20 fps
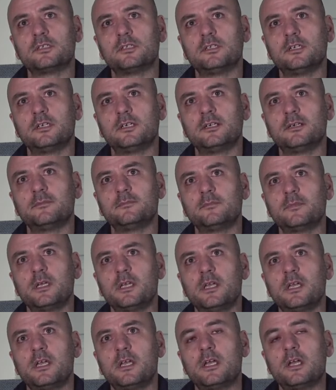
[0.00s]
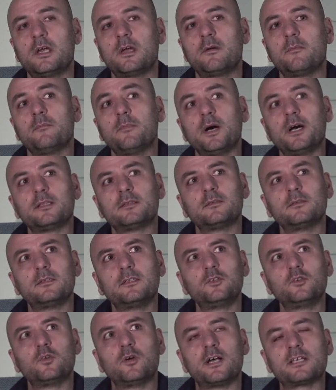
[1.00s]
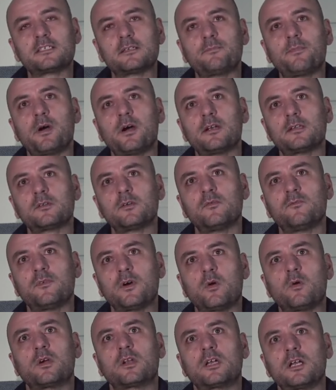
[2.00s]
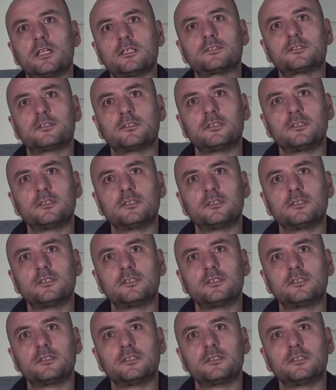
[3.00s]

Um, but you know, as a part of our culture,